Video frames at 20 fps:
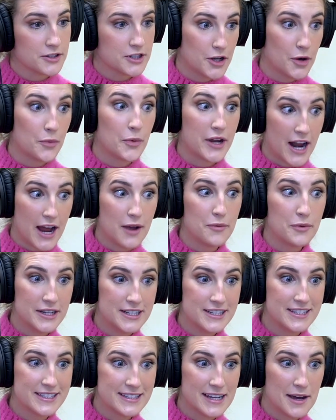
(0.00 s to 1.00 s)
So when I
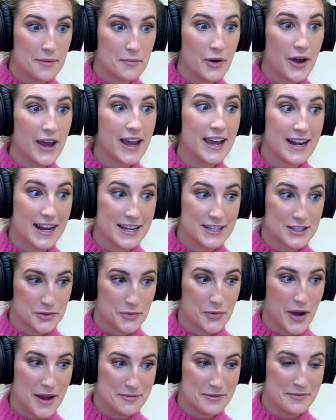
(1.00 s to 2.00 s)
went to Subway and I
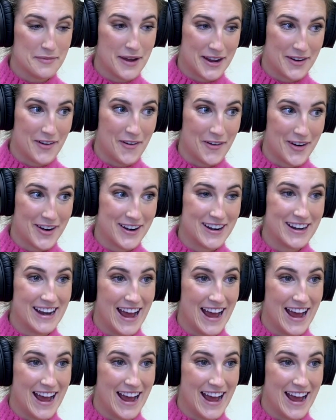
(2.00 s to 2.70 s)
swiped my card